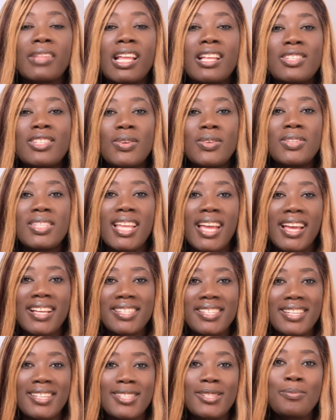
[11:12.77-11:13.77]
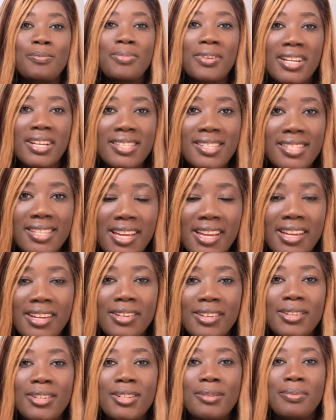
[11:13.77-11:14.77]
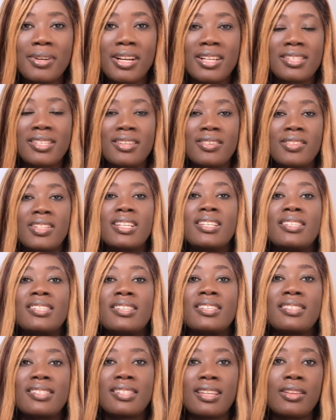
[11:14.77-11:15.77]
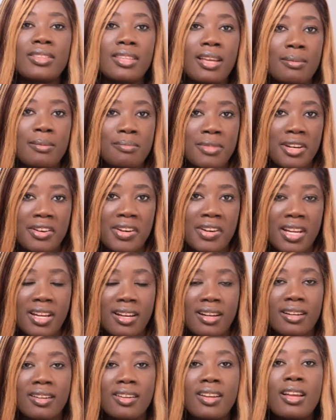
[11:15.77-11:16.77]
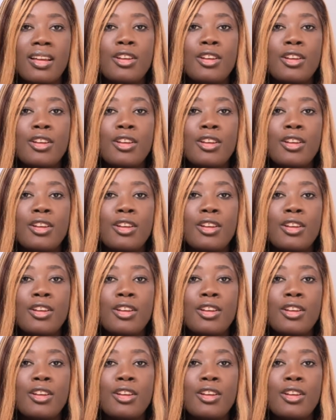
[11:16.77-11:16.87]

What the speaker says: So next is Brazil. Brazil is in South America.